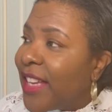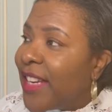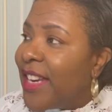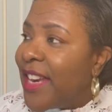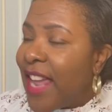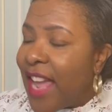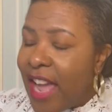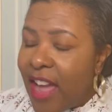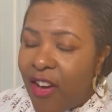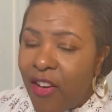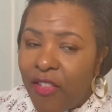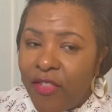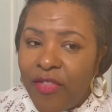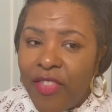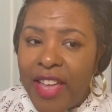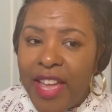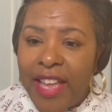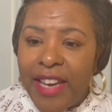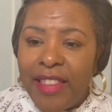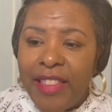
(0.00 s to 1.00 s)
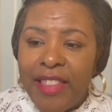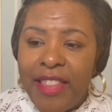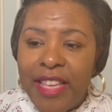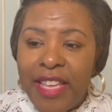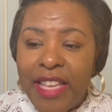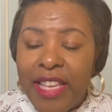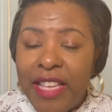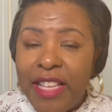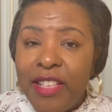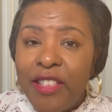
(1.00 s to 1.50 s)
now that
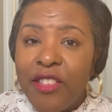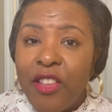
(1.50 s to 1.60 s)
these